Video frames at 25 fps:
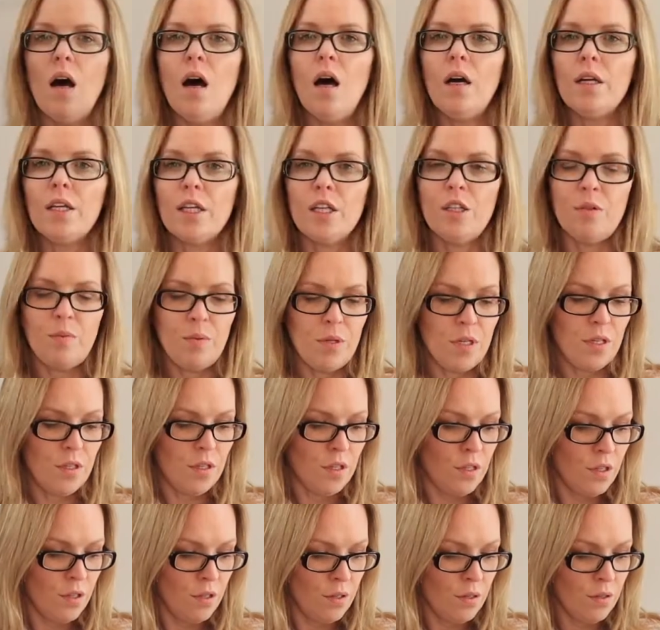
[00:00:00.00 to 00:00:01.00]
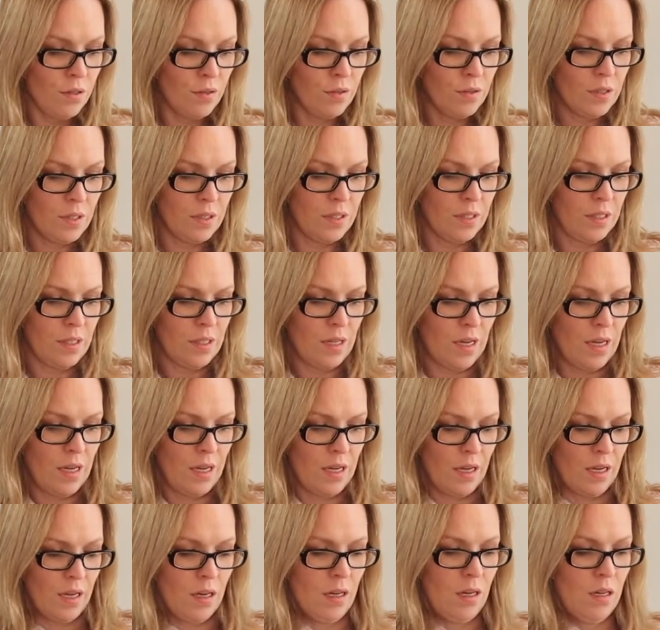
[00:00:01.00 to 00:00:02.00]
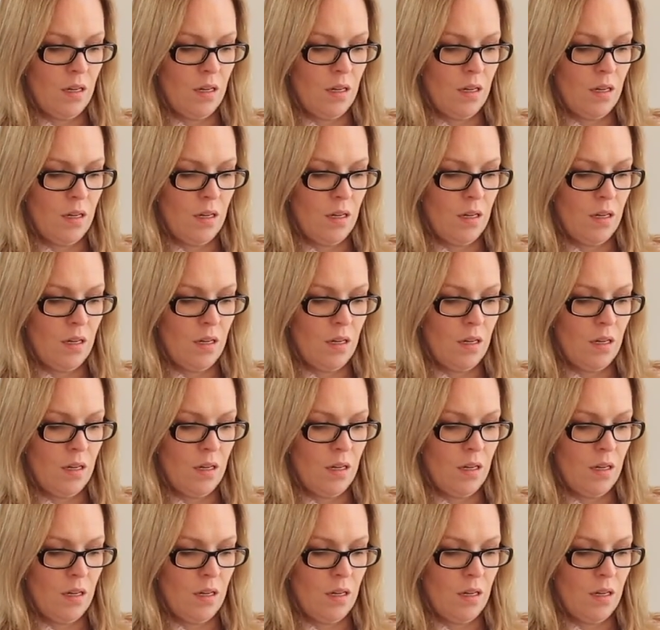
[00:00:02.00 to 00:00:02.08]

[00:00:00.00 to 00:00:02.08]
I'm going to be using